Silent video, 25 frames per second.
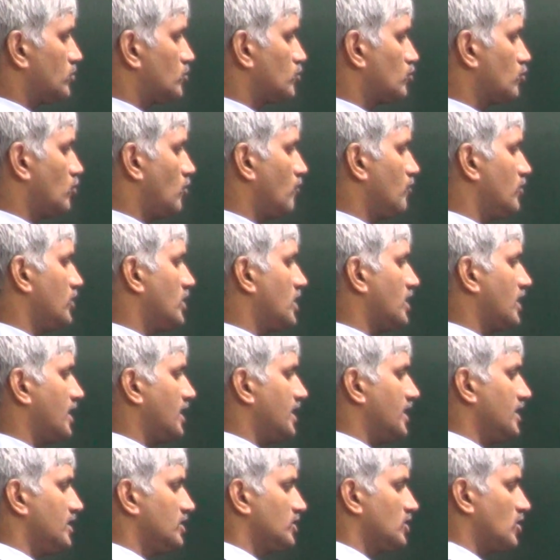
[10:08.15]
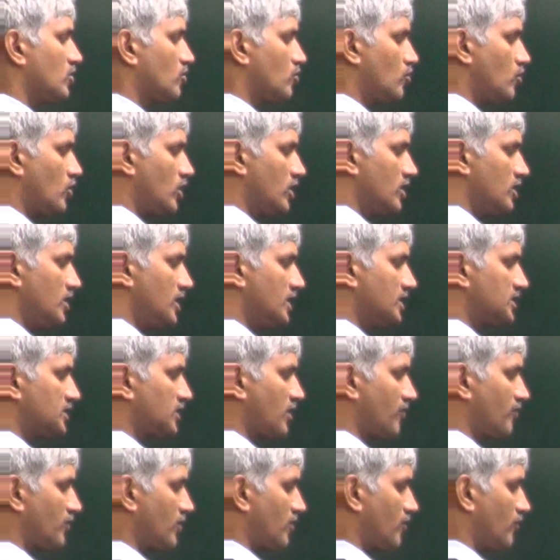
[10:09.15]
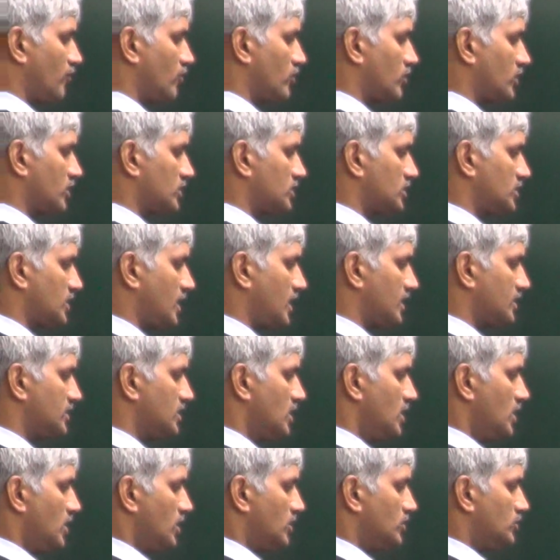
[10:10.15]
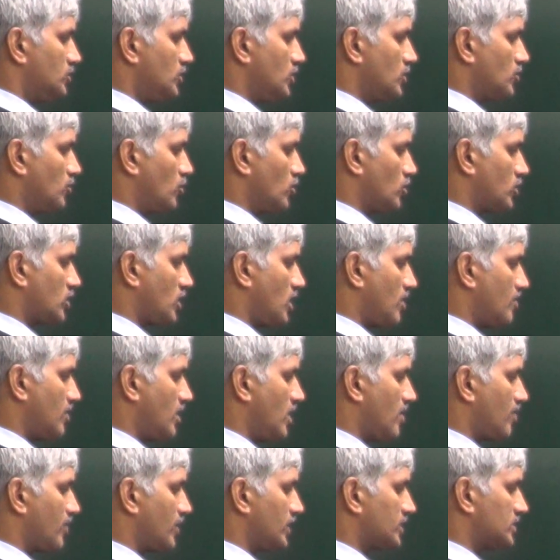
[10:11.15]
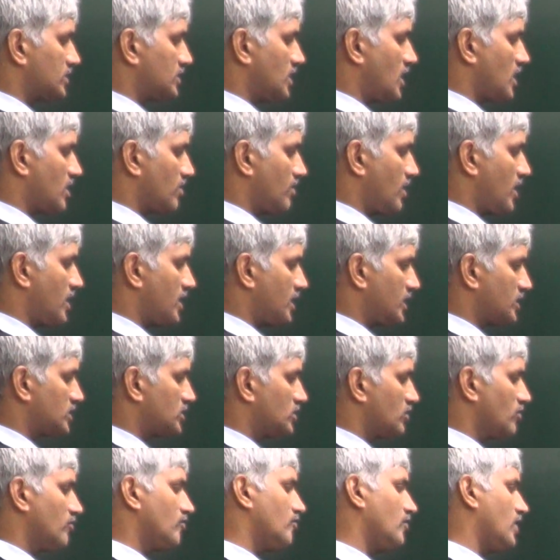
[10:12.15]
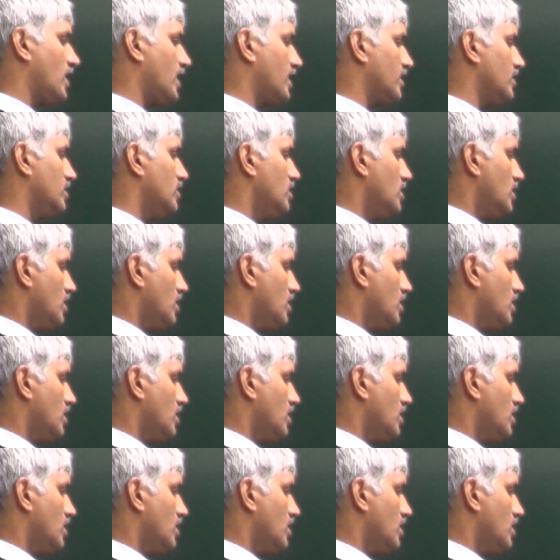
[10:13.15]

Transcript: So we are getting the coordinates of the focus as 0, comma, plus or minus 5.